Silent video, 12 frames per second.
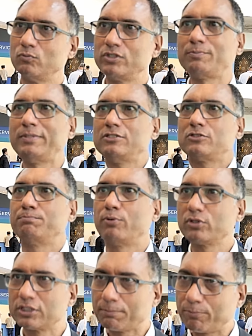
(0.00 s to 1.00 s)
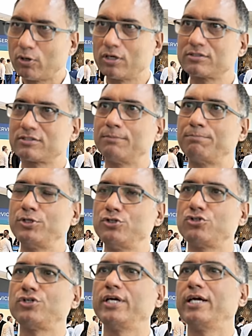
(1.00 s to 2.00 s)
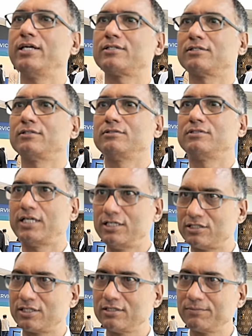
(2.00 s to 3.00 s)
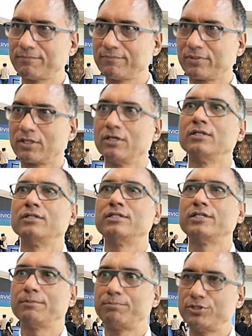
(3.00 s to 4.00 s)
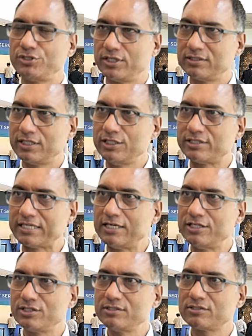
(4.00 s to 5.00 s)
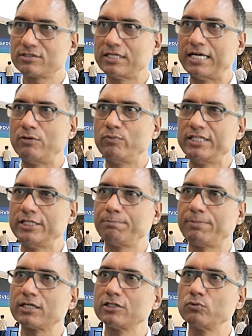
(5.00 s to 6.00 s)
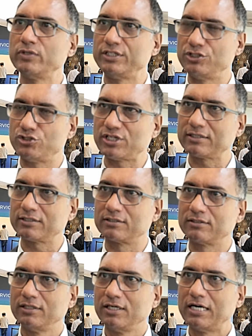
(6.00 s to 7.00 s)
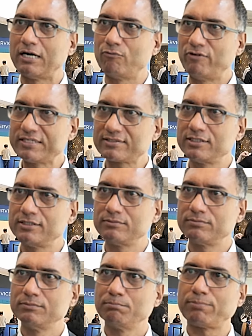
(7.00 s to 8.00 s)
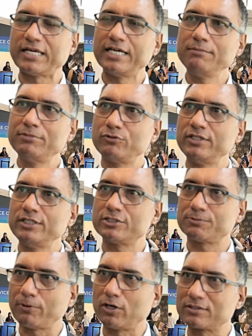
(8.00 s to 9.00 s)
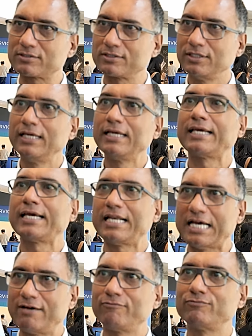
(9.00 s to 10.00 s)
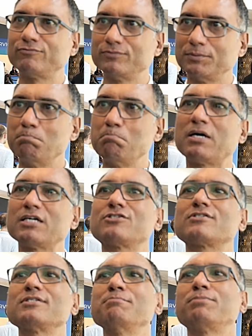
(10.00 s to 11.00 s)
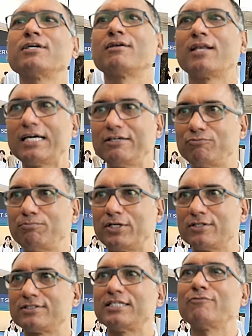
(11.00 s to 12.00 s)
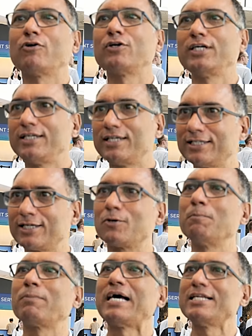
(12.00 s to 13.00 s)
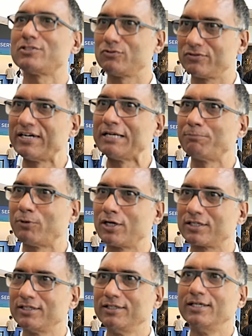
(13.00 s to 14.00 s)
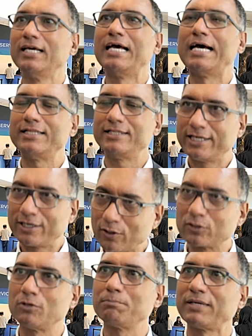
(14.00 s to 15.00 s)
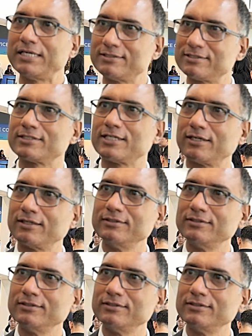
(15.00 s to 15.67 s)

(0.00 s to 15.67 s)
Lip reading: which means both the ports appreciate data, they appreciate the intelligence, and when they partner with each other, a vessel flying between these ports can have much simpler life because they've already done the compliance with one port, and their all compliances